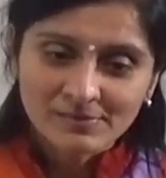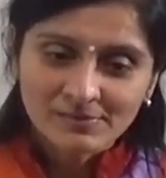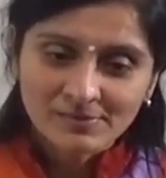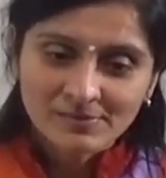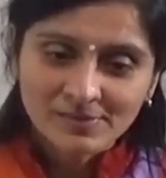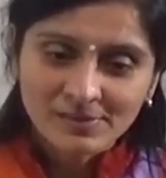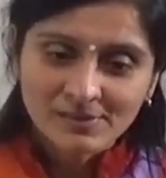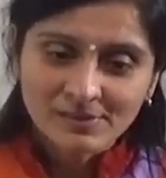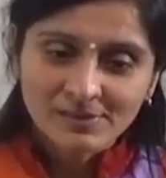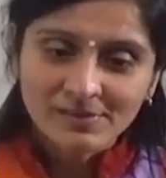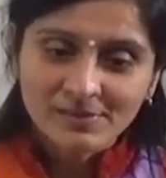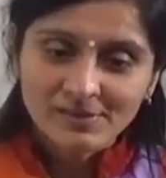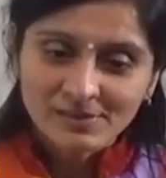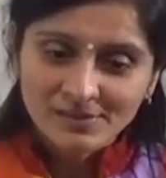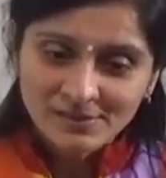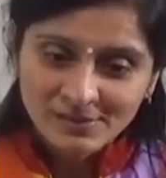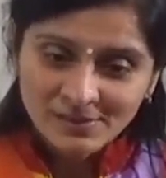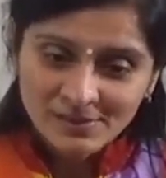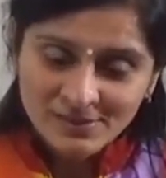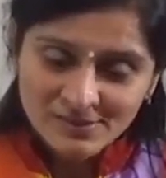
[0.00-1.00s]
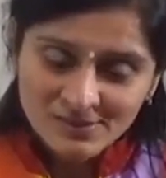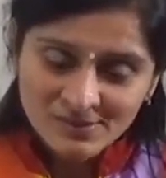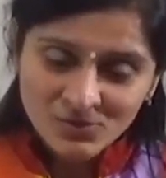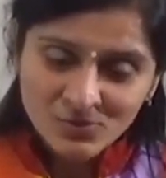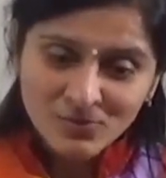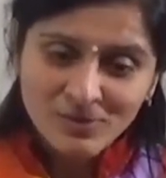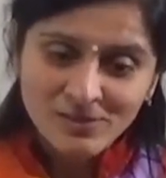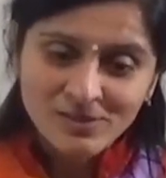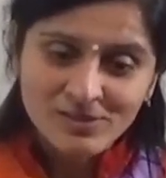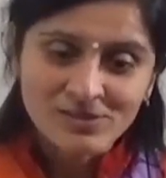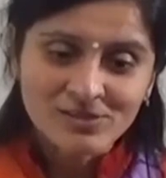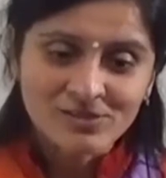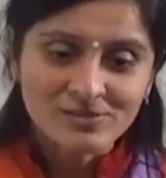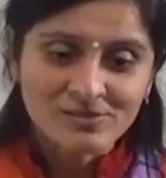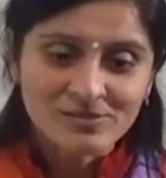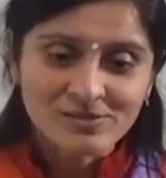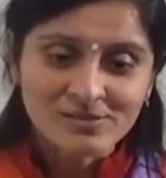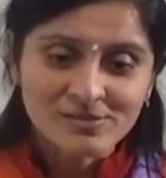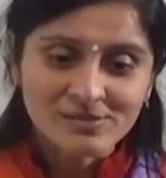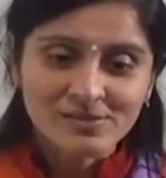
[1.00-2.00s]
Yeah? These questions,
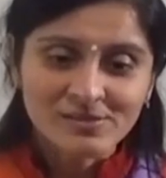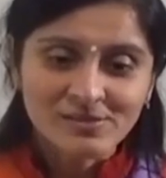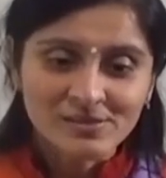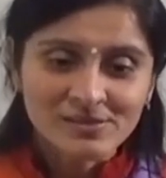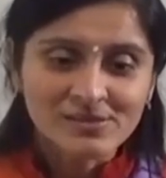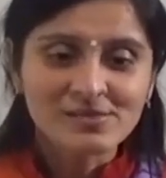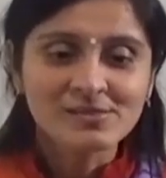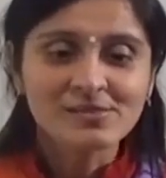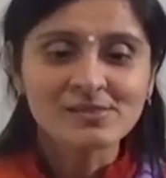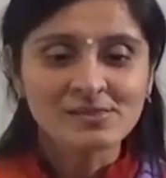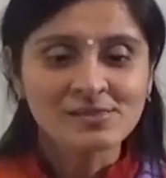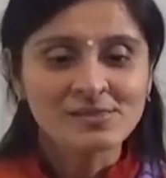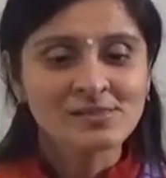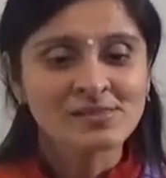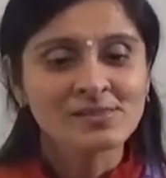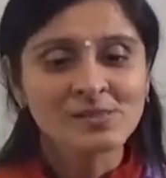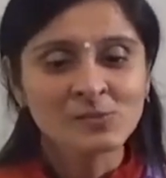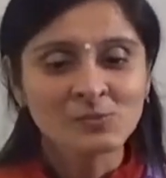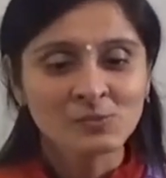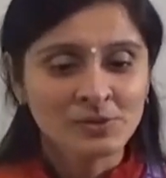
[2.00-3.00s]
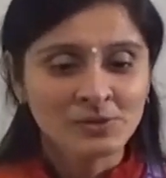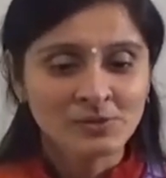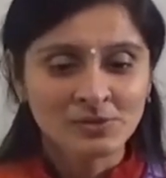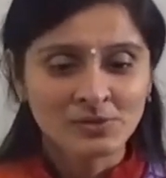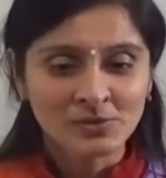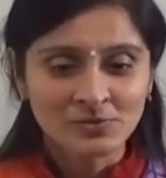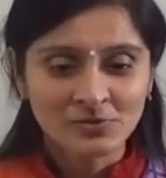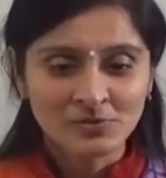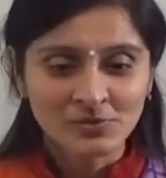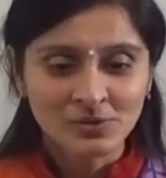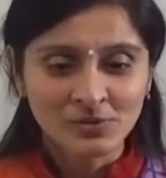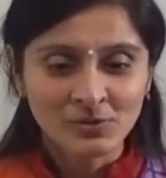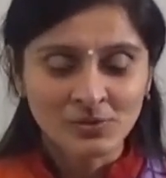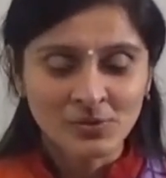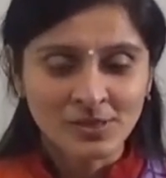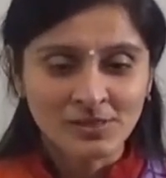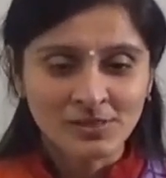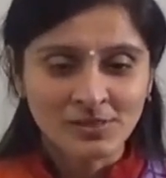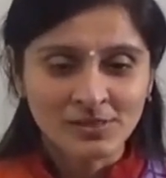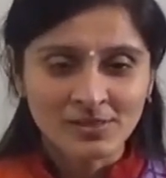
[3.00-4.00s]
this is a spirit of
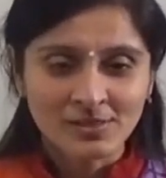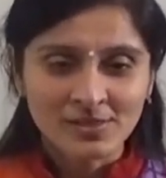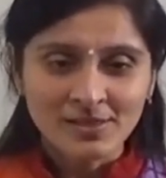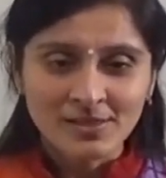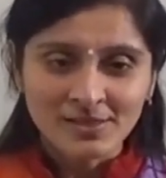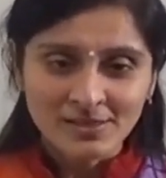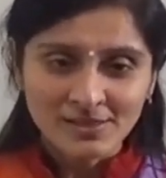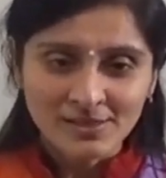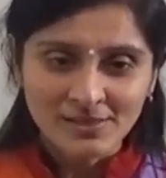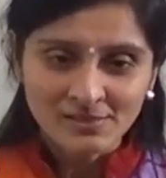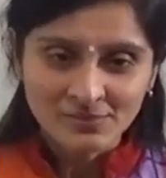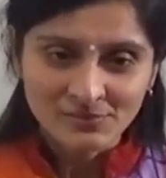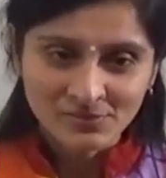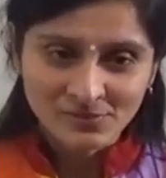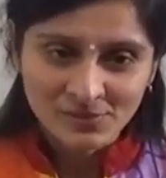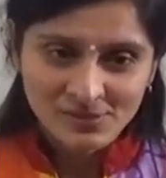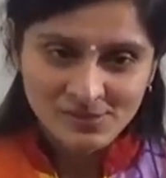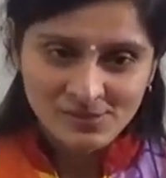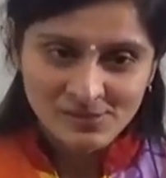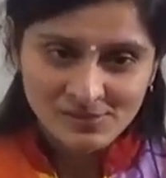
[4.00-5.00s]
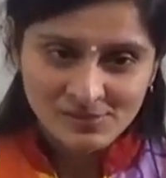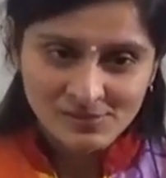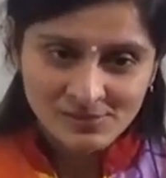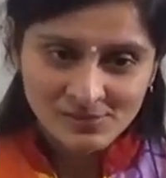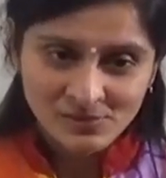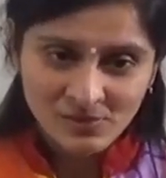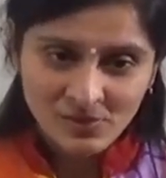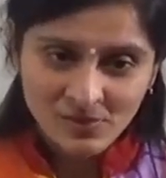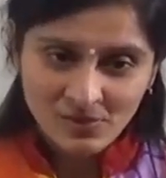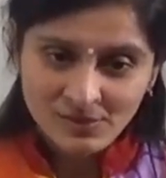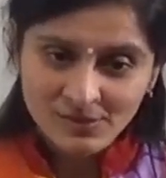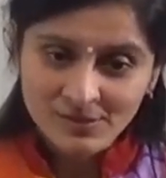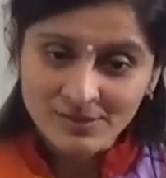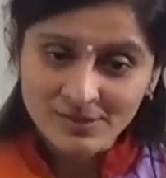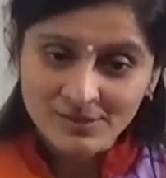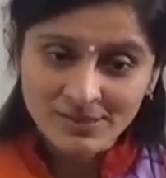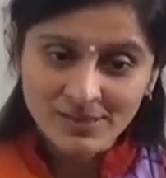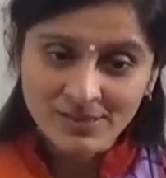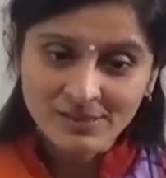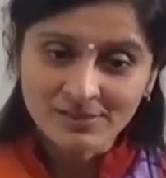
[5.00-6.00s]
inquiry. If this is not
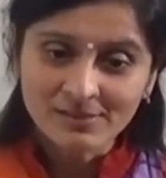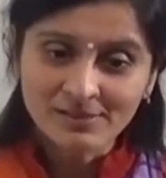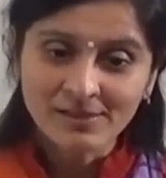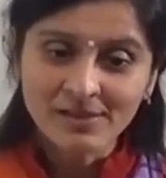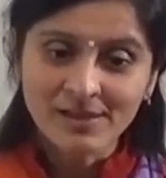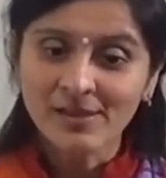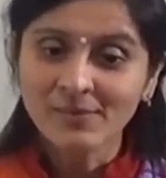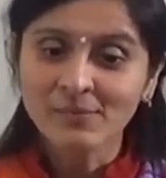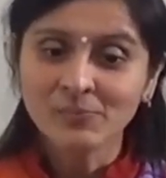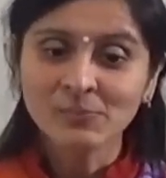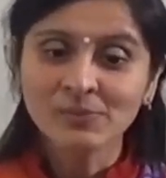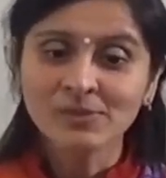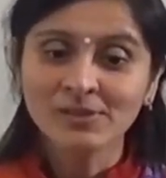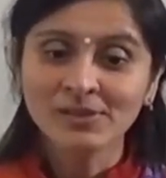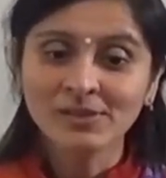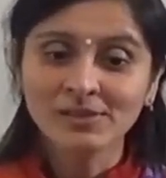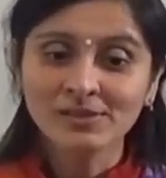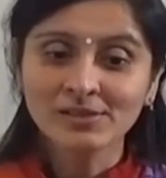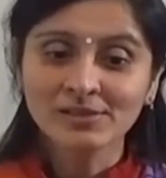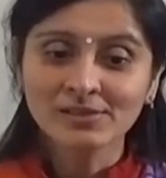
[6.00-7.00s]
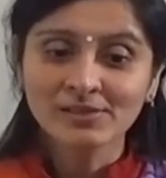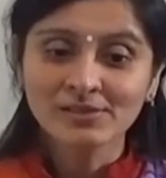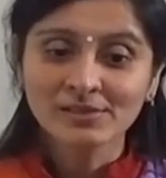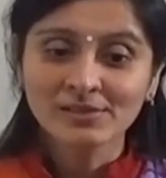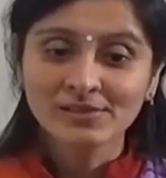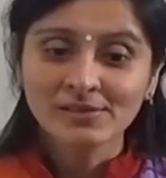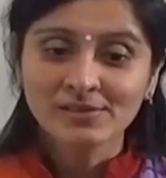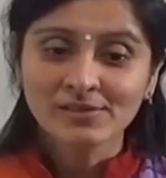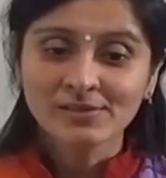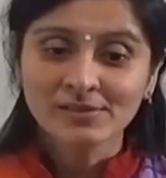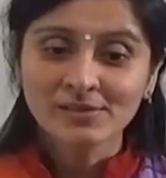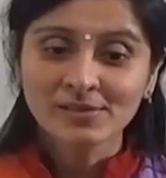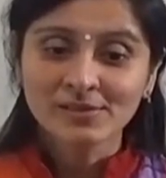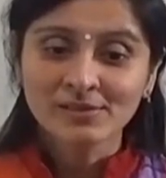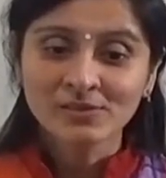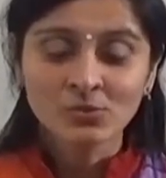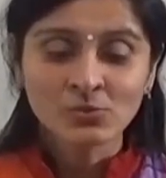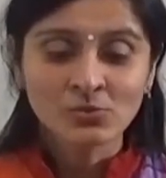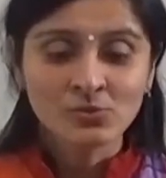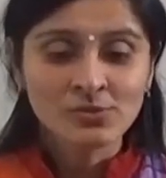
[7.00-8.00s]
started happening, yeah,
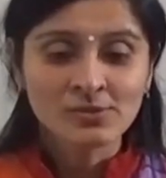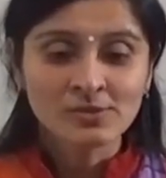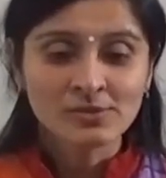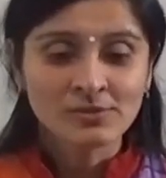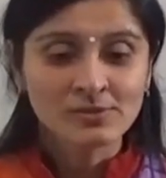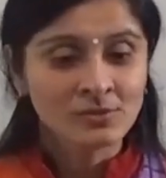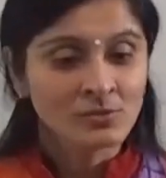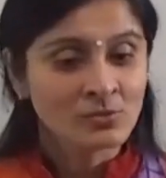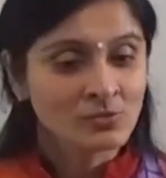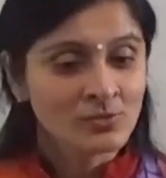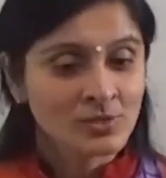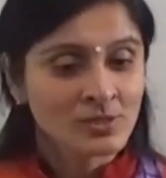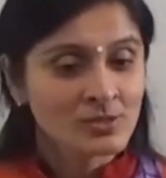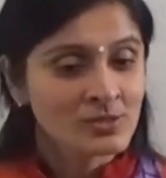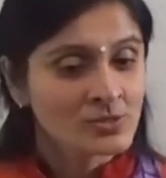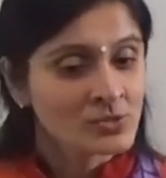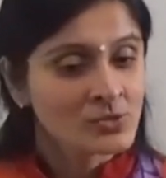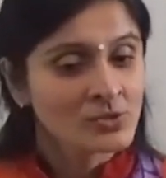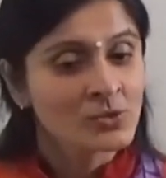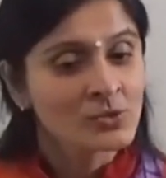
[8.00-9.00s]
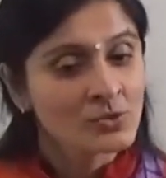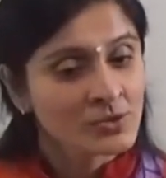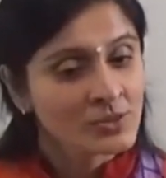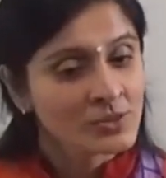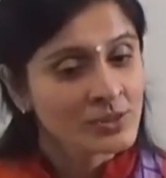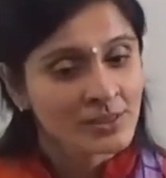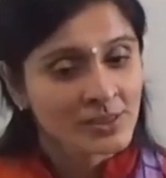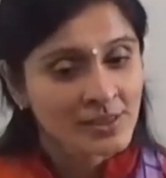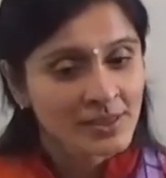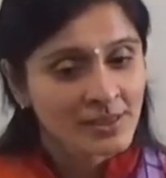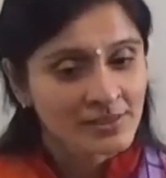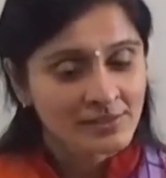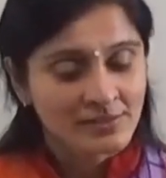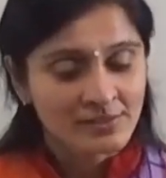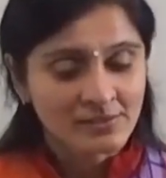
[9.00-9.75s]
you need to look again.